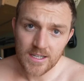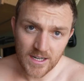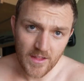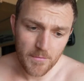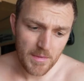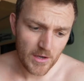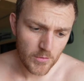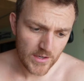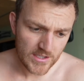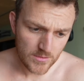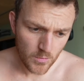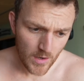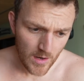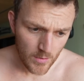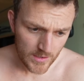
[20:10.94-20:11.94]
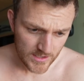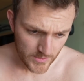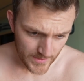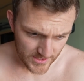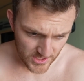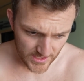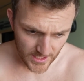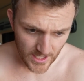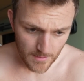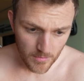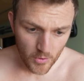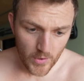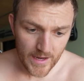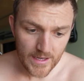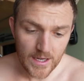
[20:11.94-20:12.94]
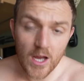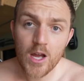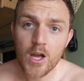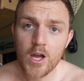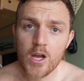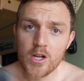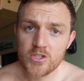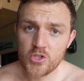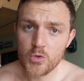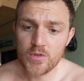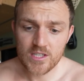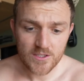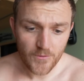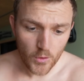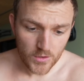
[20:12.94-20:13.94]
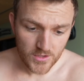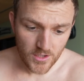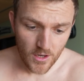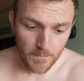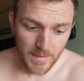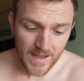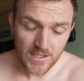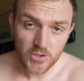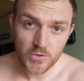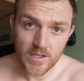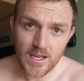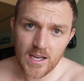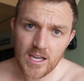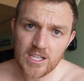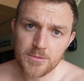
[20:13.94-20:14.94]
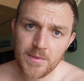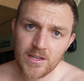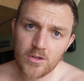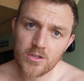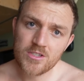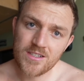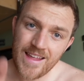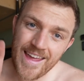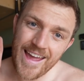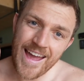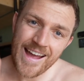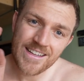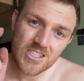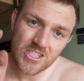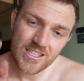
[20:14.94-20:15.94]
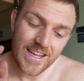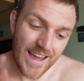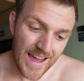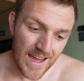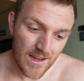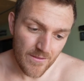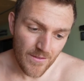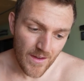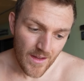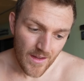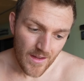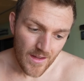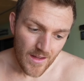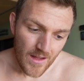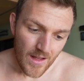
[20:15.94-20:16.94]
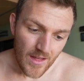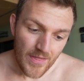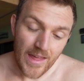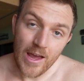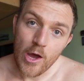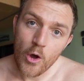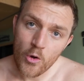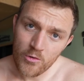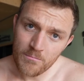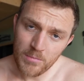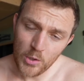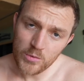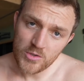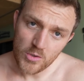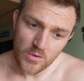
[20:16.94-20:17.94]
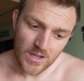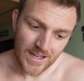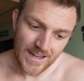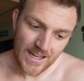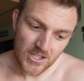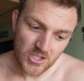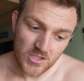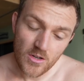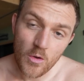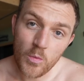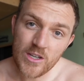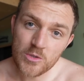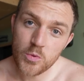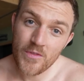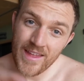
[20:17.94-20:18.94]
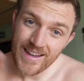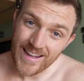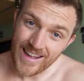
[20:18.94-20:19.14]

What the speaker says: Another big reason why I wanted to actually upgrade to this Fogstar battery is because they actually have their own Bluetooth connection, which will then